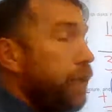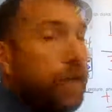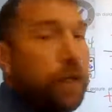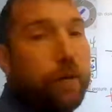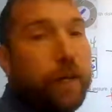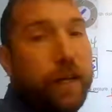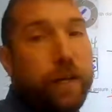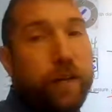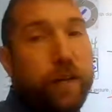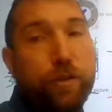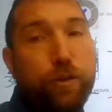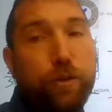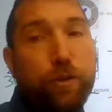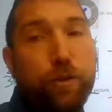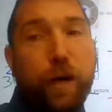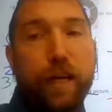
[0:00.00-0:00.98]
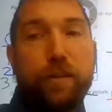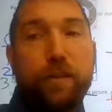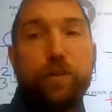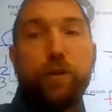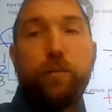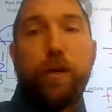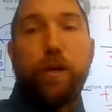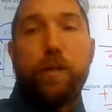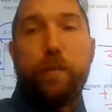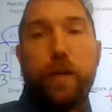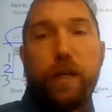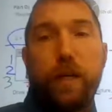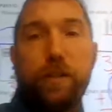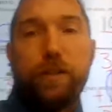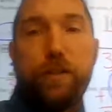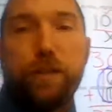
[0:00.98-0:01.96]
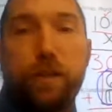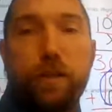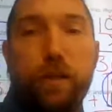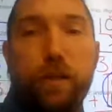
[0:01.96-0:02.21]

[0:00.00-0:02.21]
we'll get in like 2 by 2 multiplication.